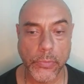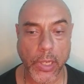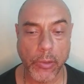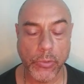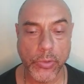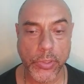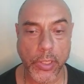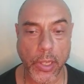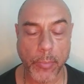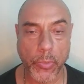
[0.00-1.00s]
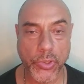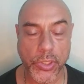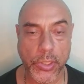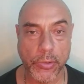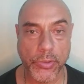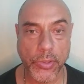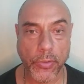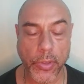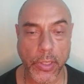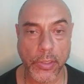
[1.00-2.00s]
how to say, a homogeneous
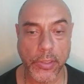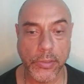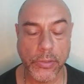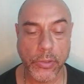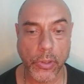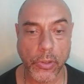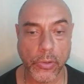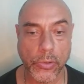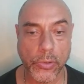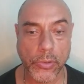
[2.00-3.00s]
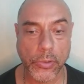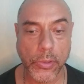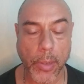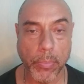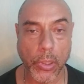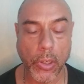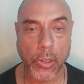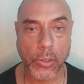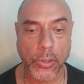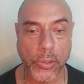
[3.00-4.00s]
thing. Is not a
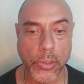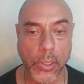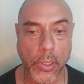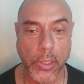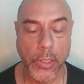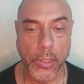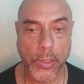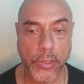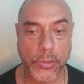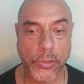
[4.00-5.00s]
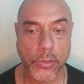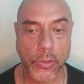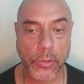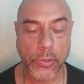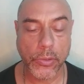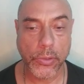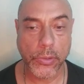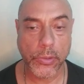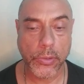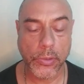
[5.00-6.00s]
block, is not
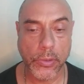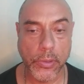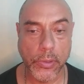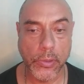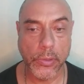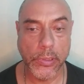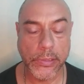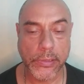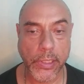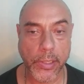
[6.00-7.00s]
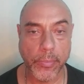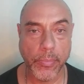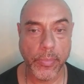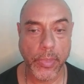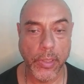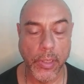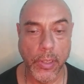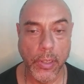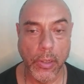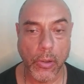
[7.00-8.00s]
the same
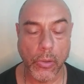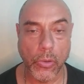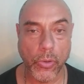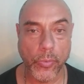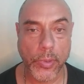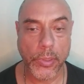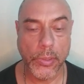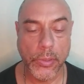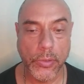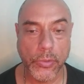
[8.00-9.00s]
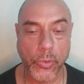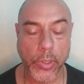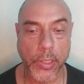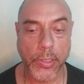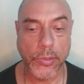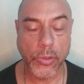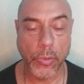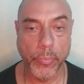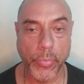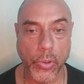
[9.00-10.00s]
all over. So it is
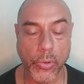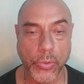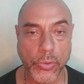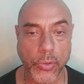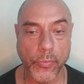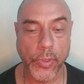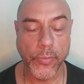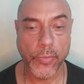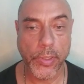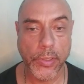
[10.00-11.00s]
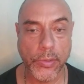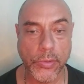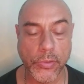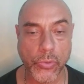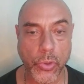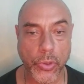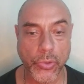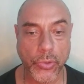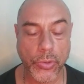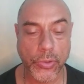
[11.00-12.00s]
composed of different
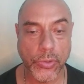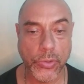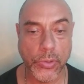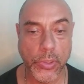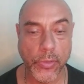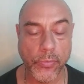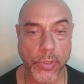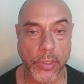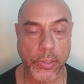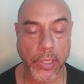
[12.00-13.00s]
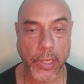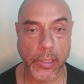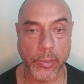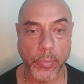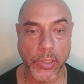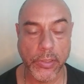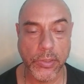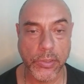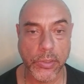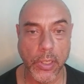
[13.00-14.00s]
structures, different
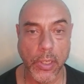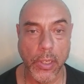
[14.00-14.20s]
elements.